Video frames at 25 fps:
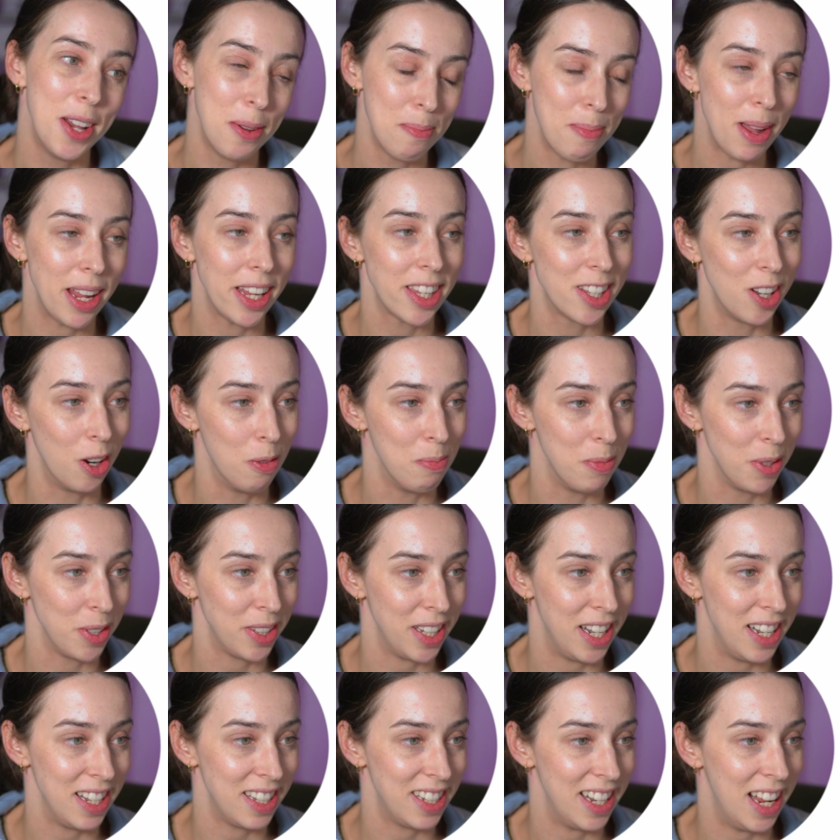Makes a lot more
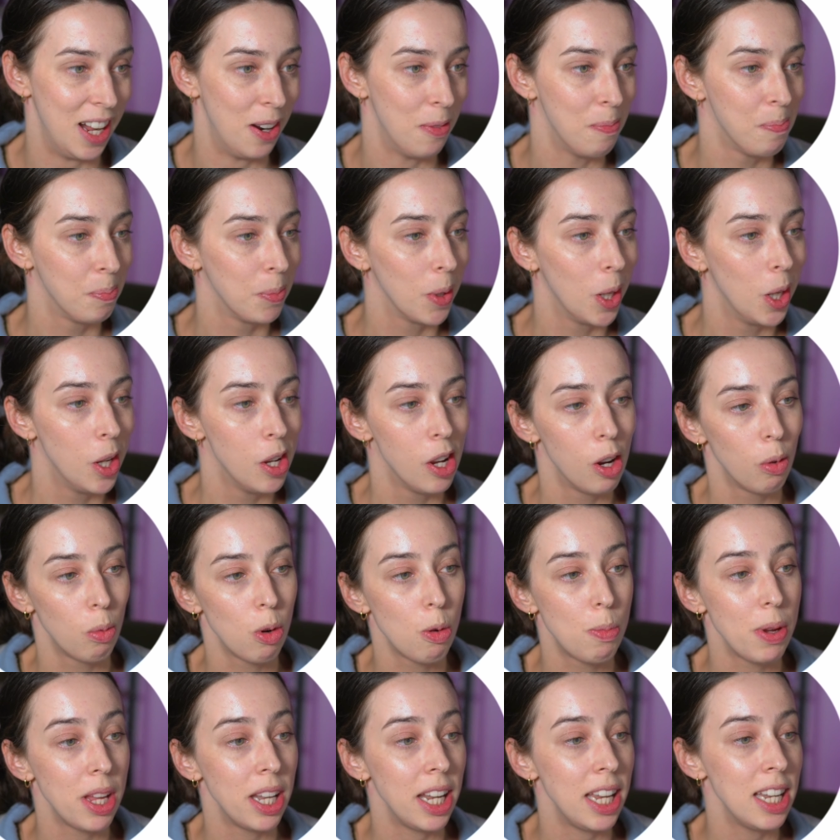sense now.
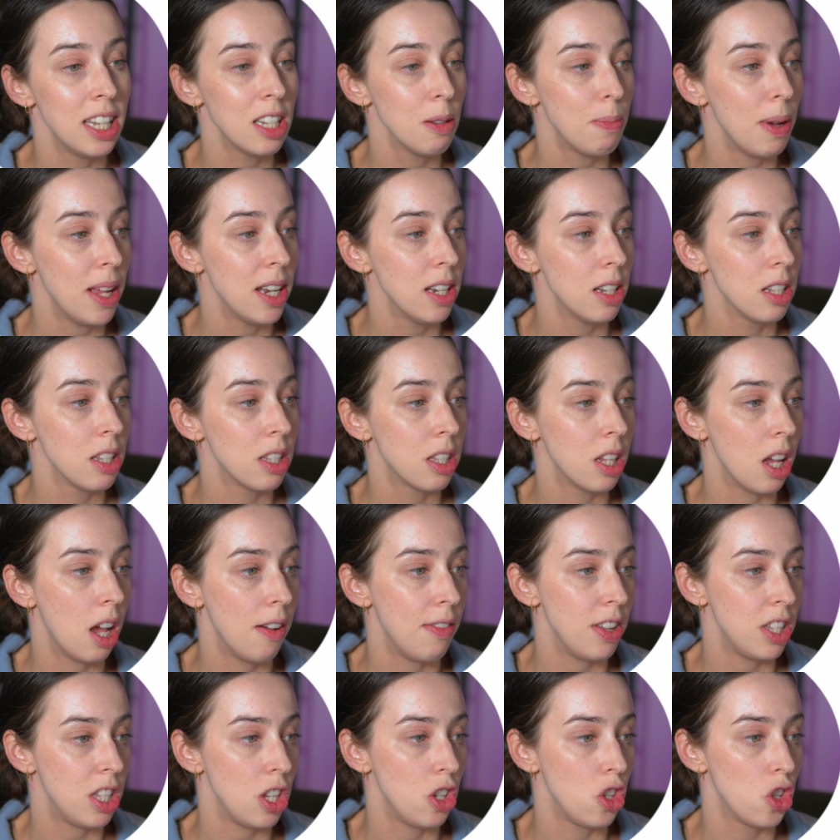Will be an independent
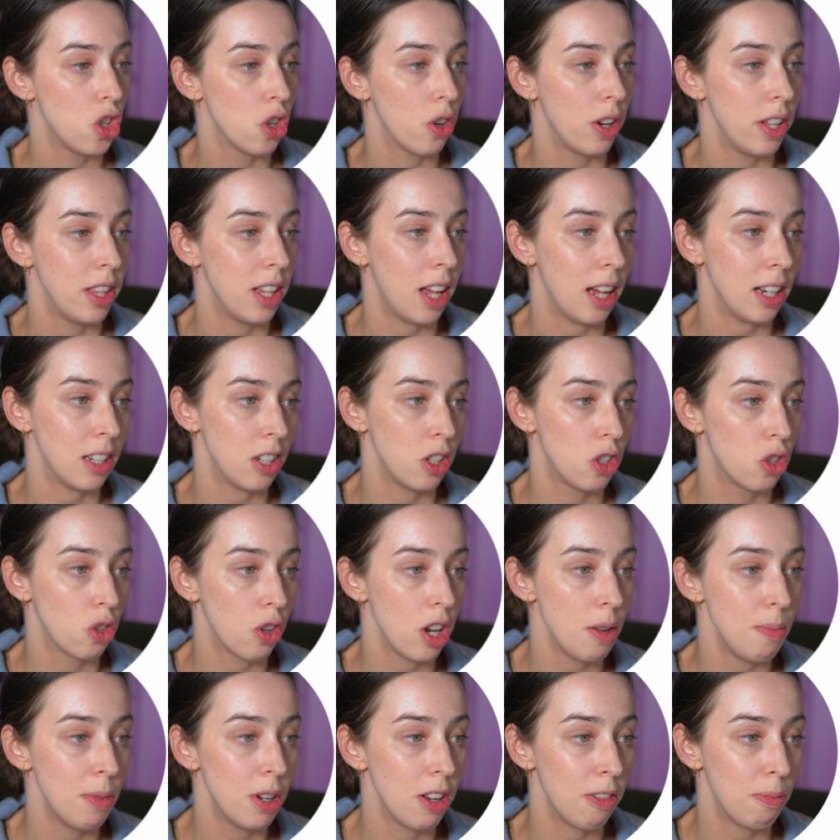service ensuring that
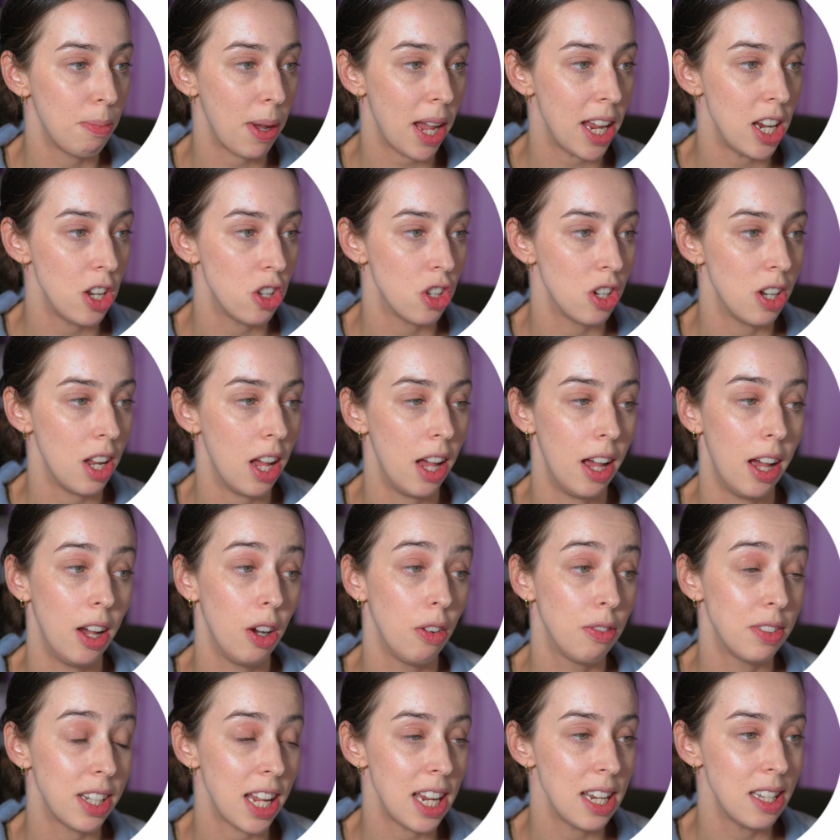treatment of patient uh,
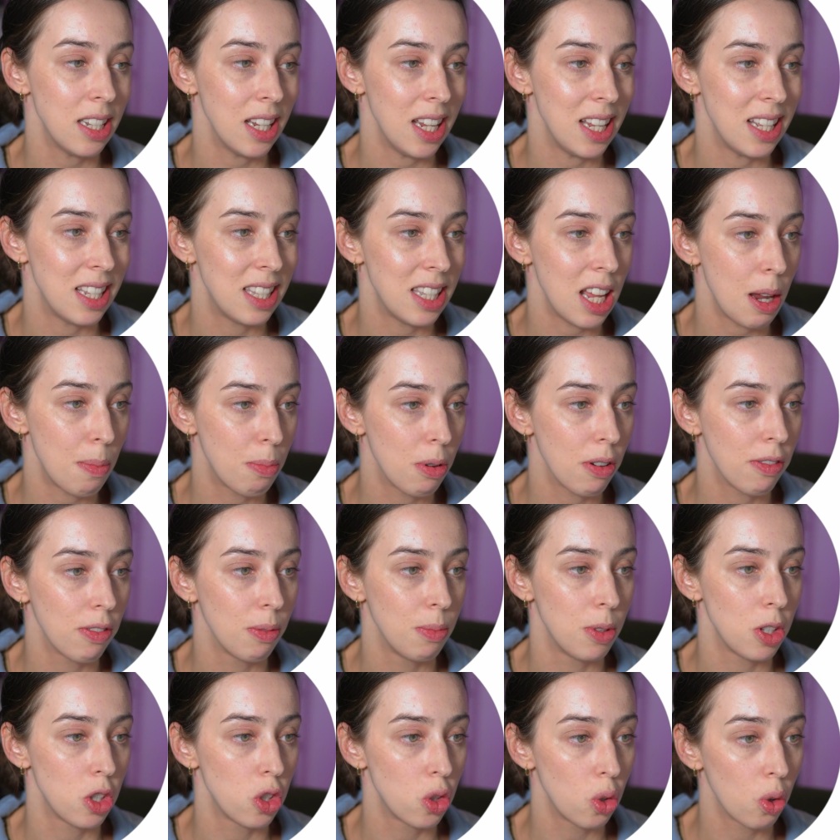of data is separate
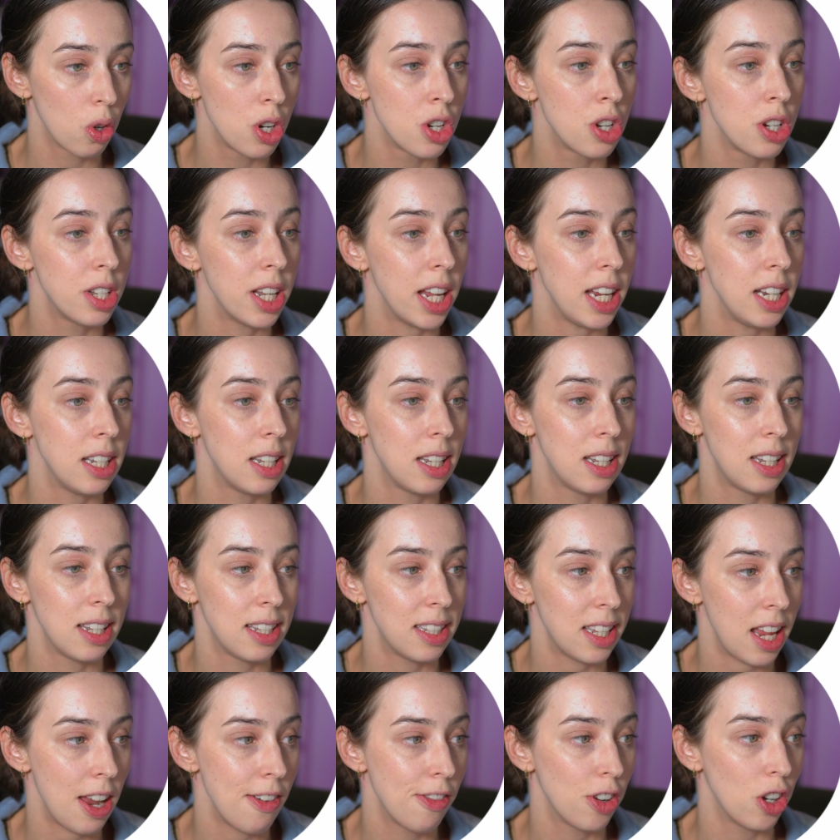from the storage of data to
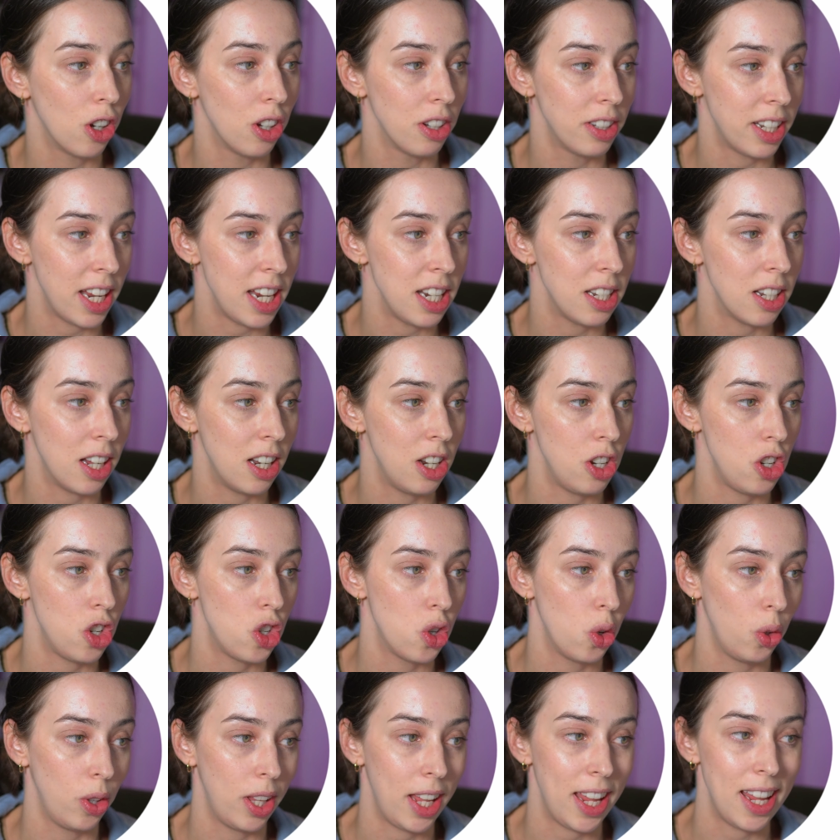safeguard data and
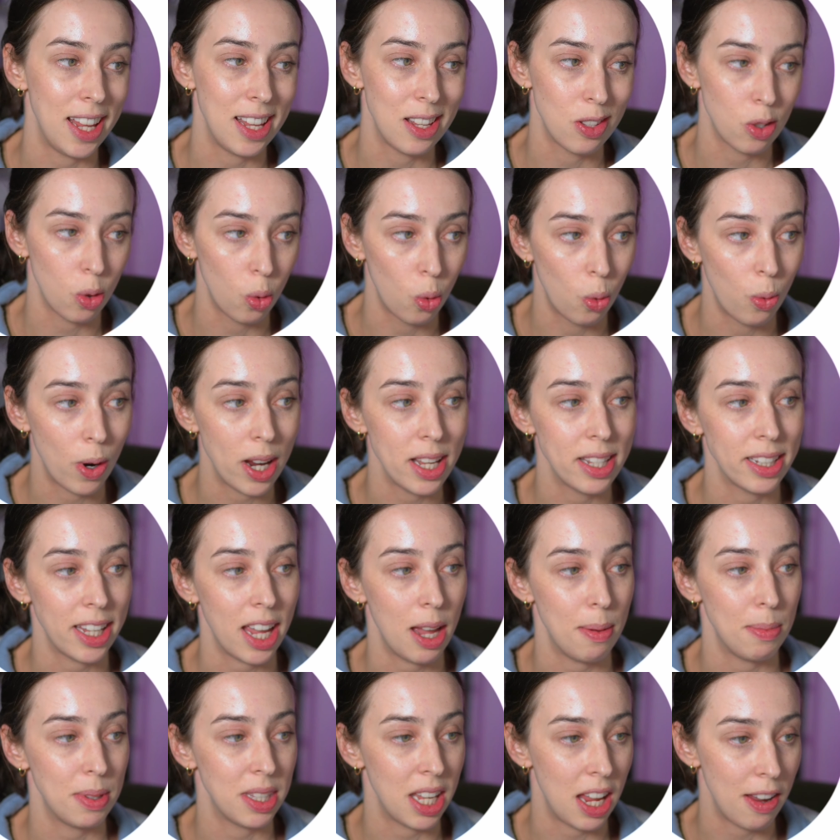ensure that it is always
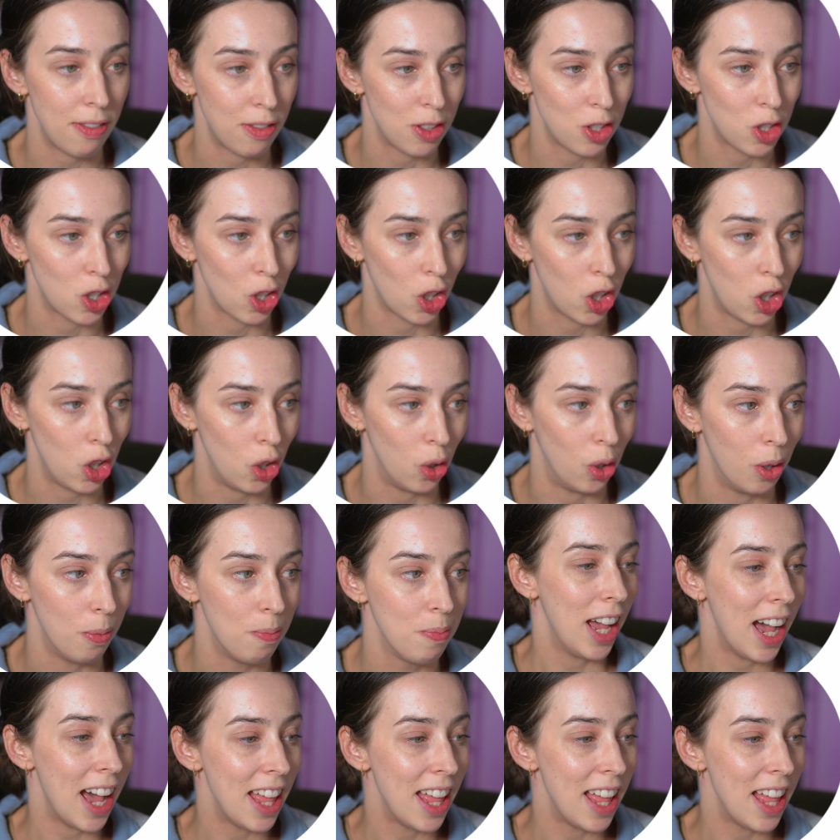kept safe and secure.